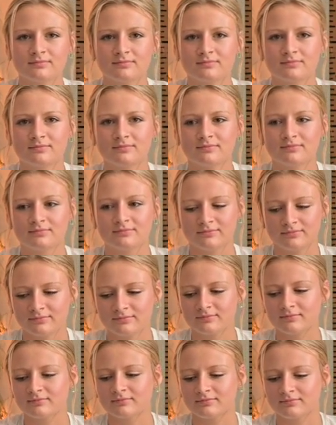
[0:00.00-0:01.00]

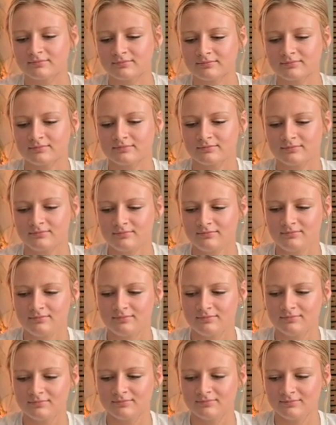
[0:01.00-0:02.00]

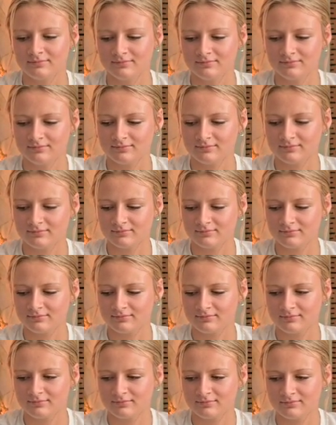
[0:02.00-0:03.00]

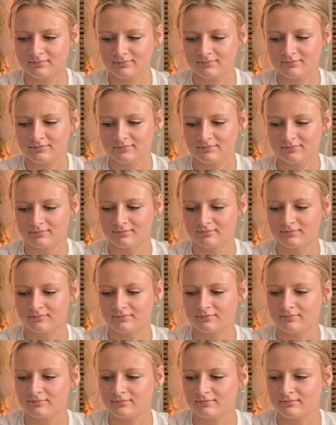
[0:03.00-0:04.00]

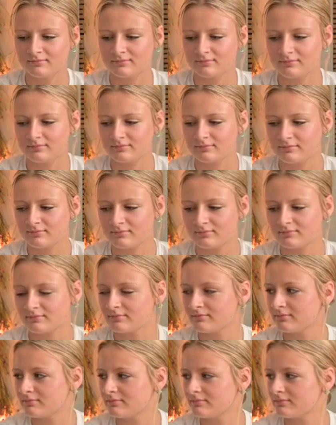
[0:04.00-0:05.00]

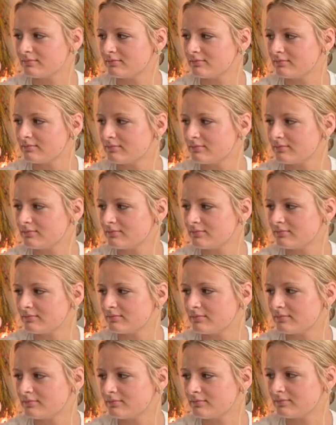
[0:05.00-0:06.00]

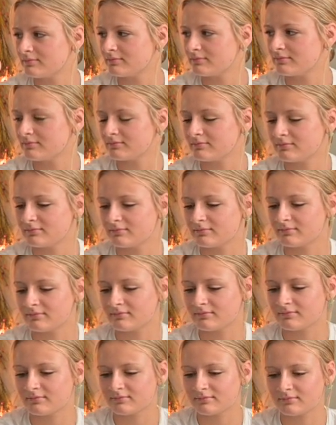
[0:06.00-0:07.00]

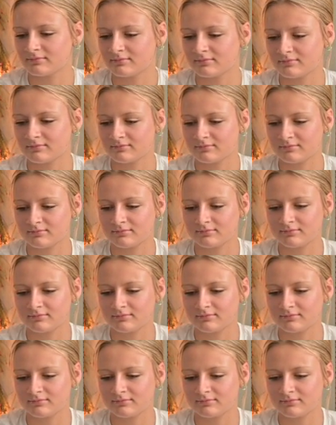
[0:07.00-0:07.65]
[no speech]